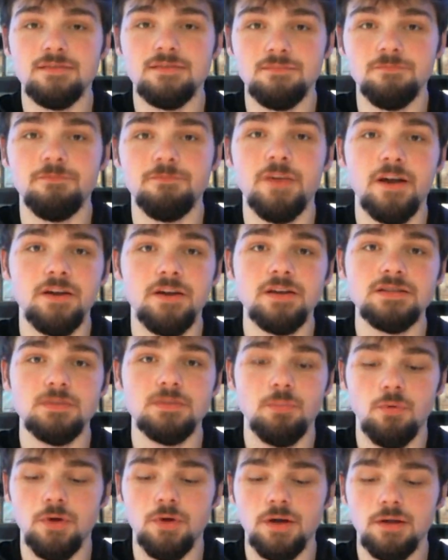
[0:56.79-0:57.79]
very
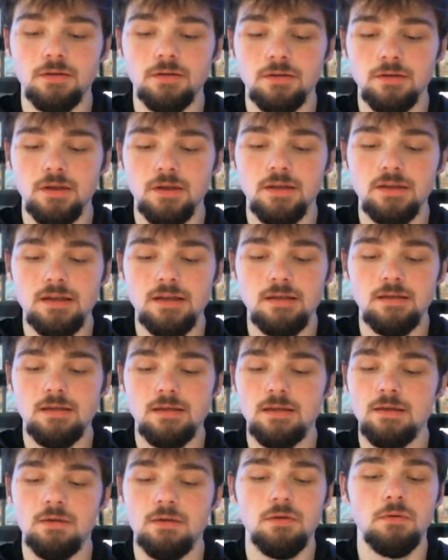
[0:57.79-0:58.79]
disappointing. It, it,